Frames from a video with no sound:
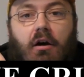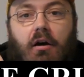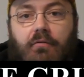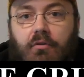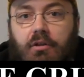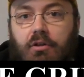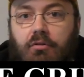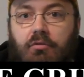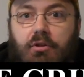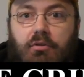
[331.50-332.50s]
off when
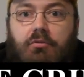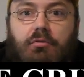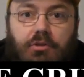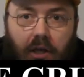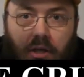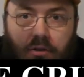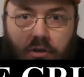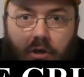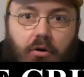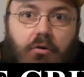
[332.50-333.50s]
you use the
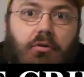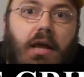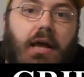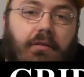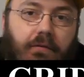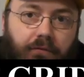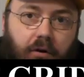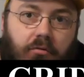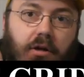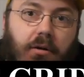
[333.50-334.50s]
code and the
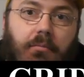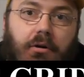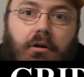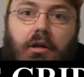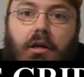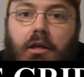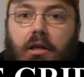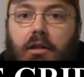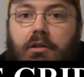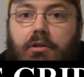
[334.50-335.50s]
phone number
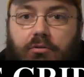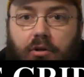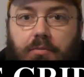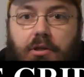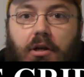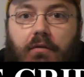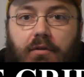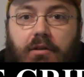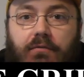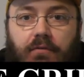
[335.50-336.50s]
in the description of
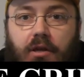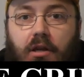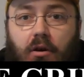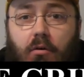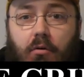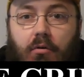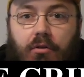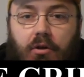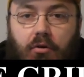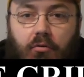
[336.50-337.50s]
this video or
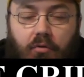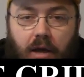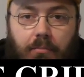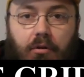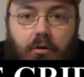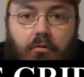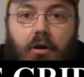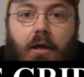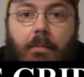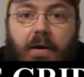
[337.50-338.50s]
the code right
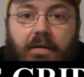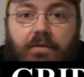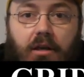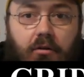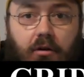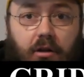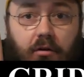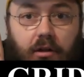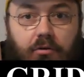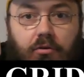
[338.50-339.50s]
below my finger
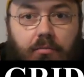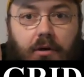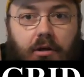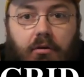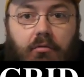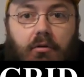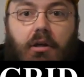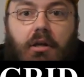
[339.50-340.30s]
here, the coupon code.